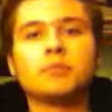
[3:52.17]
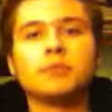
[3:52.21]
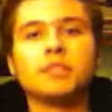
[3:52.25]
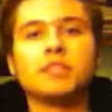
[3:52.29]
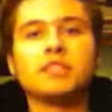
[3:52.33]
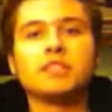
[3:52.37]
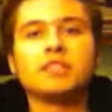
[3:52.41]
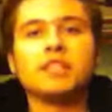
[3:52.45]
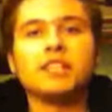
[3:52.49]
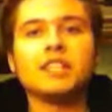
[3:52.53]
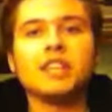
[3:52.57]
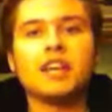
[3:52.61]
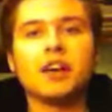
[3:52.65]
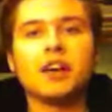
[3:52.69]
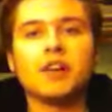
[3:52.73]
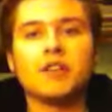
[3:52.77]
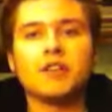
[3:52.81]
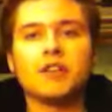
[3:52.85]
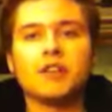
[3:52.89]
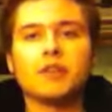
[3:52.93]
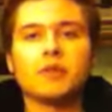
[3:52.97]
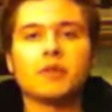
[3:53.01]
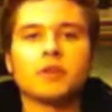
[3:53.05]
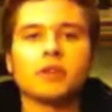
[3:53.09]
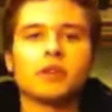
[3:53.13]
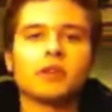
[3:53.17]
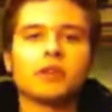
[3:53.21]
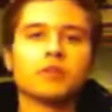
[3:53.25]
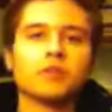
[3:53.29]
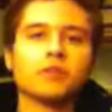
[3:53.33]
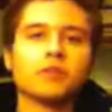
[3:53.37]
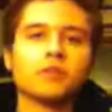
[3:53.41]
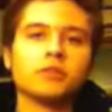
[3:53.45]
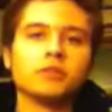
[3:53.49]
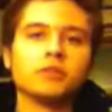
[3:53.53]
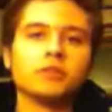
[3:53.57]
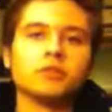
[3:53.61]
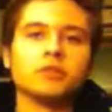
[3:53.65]
see how they work
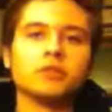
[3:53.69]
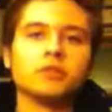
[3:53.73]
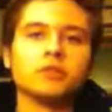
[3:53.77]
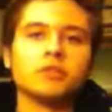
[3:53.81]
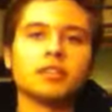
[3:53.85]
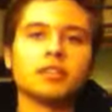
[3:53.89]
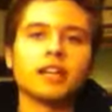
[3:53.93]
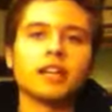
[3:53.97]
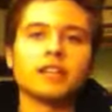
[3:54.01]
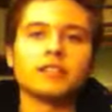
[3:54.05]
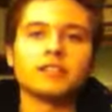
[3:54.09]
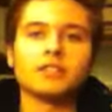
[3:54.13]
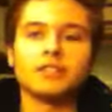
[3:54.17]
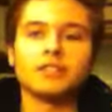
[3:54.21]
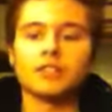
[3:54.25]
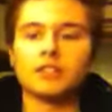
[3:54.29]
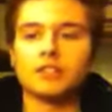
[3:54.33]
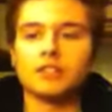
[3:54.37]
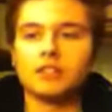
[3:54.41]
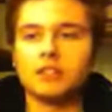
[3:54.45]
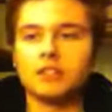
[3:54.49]
through testing